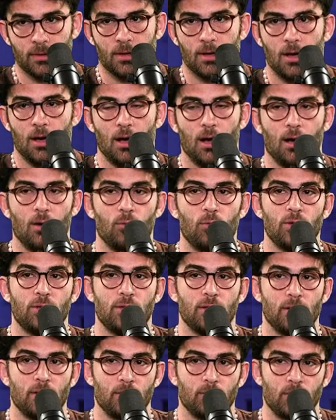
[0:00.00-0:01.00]
with
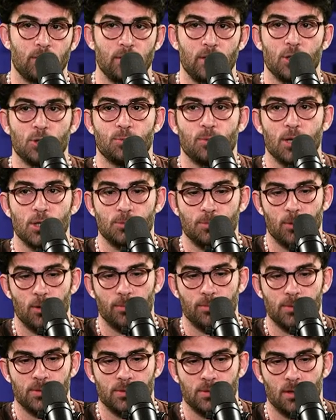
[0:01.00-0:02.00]
the express
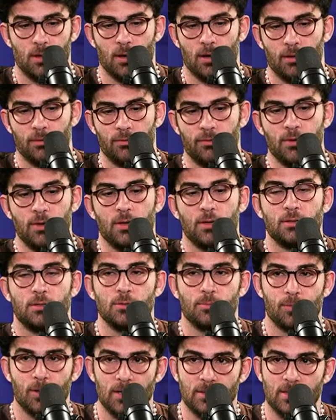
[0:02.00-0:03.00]
purpose of
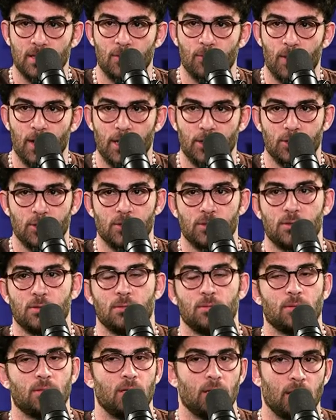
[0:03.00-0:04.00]
depressing wages,
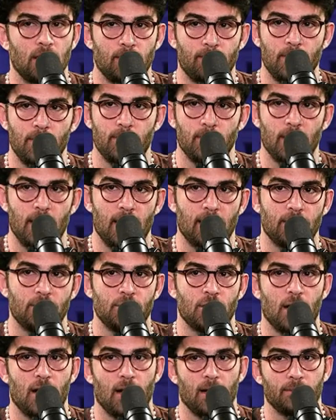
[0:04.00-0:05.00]
kicking people out of
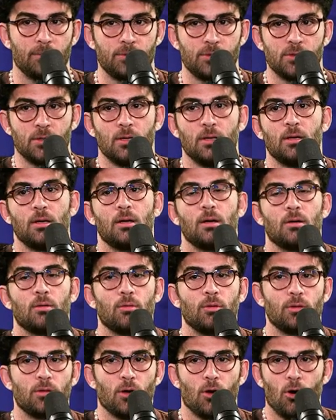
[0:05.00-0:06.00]
jobs,
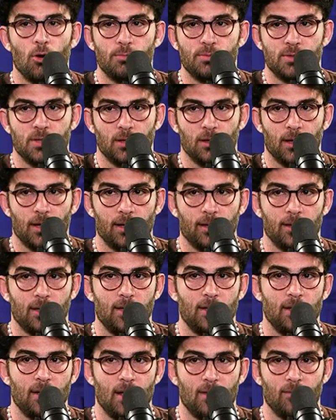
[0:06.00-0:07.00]
with the hopes that like
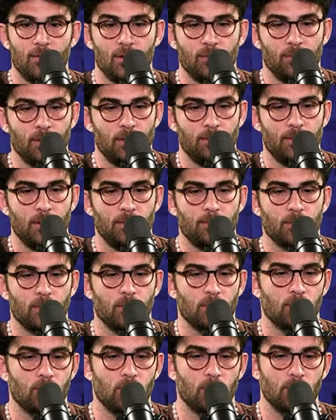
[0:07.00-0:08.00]
inevitably
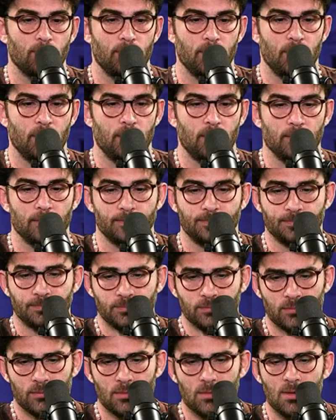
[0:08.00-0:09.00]
people will be,
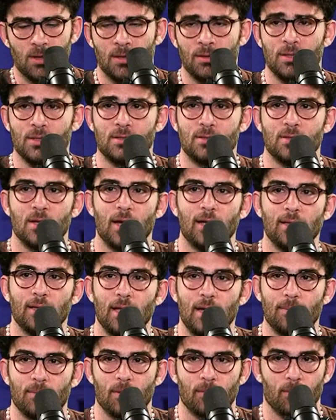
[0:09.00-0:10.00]
this tight
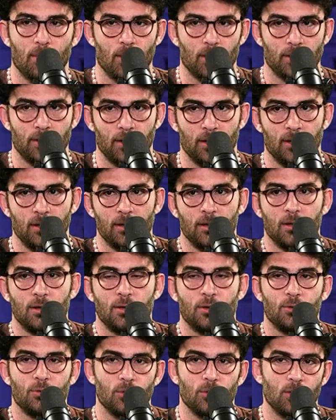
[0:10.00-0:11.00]
labor market
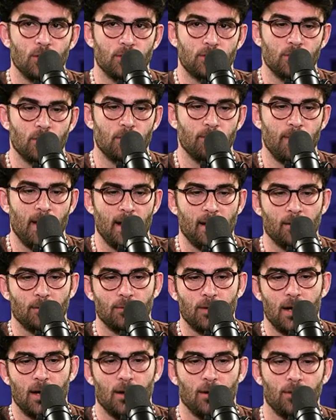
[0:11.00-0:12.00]
will turn back
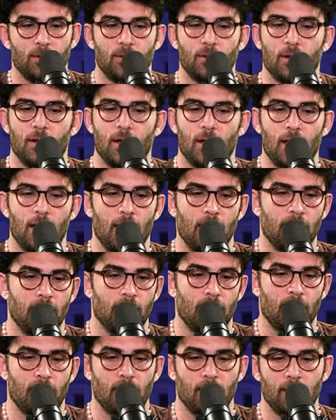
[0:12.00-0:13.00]
around,
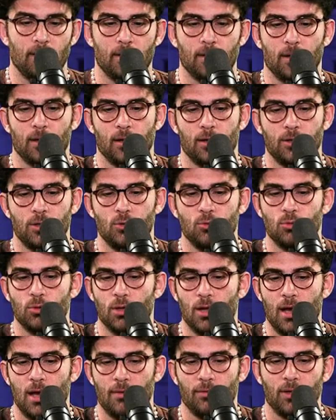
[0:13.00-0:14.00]
and you will
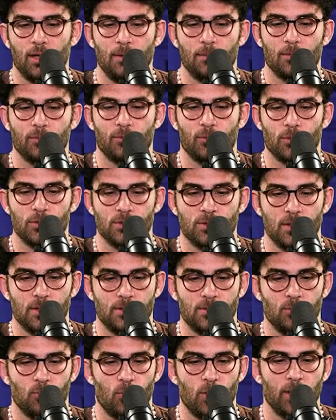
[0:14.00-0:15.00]
have a labor force
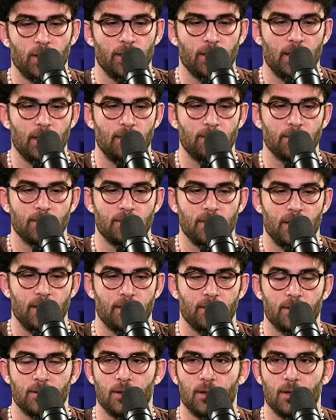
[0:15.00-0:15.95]
that's willing and able to take